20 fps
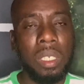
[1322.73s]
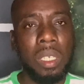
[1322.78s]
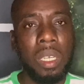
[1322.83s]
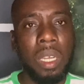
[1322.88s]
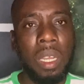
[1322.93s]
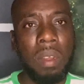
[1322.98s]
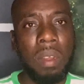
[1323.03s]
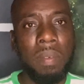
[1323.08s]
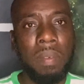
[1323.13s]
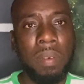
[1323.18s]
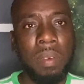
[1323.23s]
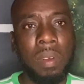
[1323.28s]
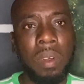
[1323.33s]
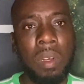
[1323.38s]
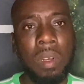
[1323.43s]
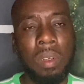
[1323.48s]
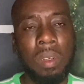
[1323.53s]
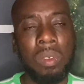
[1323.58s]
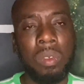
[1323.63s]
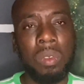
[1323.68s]
of
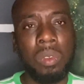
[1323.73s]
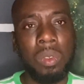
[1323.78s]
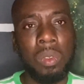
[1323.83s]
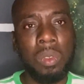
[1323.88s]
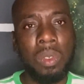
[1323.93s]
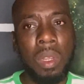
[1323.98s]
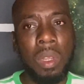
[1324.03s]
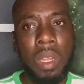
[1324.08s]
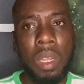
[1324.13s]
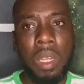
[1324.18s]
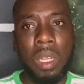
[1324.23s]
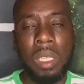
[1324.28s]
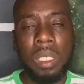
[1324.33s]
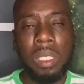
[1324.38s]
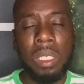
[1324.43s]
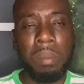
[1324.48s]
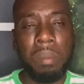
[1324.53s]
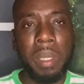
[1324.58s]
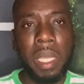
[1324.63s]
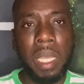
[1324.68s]
how
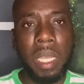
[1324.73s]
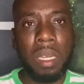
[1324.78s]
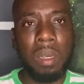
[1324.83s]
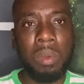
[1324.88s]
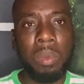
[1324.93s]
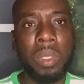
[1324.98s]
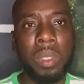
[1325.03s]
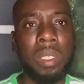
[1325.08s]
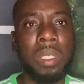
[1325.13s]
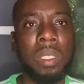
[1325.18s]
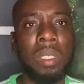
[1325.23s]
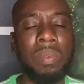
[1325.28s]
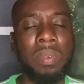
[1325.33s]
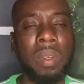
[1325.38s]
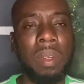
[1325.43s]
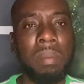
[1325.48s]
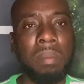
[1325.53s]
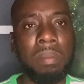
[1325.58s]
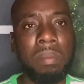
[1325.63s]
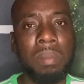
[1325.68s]
Jamaica was,
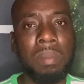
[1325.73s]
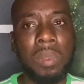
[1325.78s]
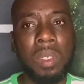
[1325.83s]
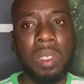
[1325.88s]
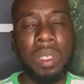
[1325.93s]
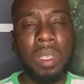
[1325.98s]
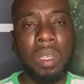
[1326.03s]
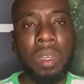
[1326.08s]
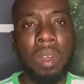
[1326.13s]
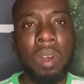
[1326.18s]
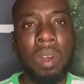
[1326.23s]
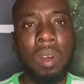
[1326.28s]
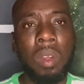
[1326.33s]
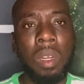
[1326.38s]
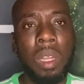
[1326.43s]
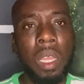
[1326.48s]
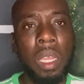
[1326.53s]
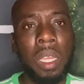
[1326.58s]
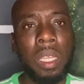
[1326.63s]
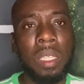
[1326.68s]
from how
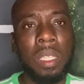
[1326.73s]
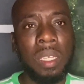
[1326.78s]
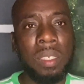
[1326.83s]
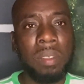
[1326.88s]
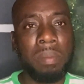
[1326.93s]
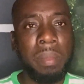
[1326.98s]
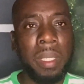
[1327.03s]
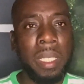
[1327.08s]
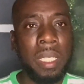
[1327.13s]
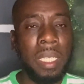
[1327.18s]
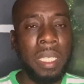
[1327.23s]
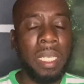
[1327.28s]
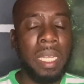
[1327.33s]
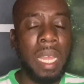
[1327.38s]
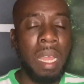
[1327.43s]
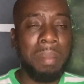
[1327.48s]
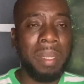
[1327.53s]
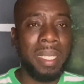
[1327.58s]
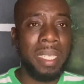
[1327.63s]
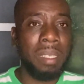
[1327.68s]
long it has been
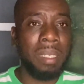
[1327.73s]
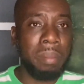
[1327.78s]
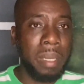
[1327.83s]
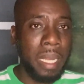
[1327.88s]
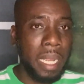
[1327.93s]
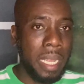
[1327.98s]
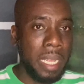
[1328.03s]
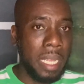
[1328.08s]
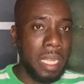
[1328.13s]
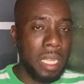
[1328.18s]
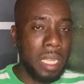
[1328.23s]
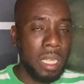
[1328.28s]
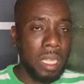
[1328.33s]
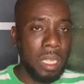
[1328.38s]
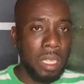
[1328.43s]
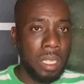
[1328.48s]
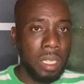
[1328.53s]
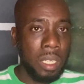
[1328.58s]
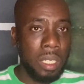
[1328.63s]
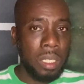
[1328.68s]
inhabited by
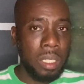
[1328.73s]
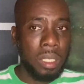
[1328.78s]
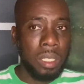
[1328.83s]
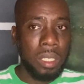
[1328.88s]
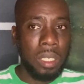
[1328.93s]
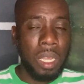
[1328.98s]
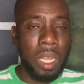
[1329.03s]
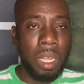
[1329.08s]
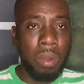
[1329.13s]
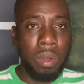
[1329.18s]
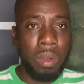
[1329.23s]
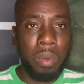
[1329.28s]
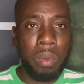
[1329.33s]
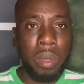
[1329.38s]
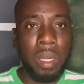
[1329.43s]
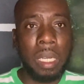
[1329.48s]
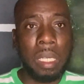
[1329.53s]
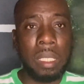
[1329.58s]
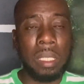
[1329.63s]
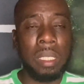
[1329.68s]

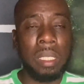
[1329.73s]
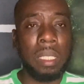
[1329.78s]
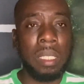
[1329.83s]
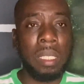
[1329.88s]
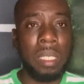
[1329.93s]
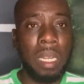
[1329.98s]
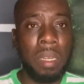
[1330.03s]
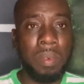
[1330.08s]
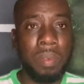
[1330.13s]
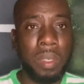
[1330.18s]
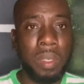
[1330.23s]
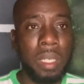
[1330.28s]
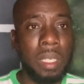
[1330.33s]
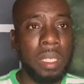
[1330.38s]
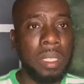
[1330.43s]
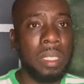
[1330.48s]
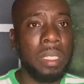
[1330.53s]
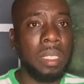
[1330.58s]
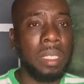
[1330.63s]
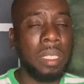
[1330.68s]
Arawaks and
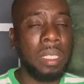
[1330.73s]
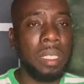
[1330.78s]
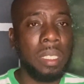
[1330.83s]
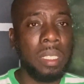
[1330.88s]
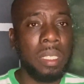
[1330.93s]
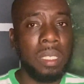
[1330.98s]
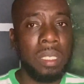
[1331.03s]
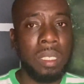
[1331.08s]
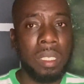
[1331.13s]
Africans and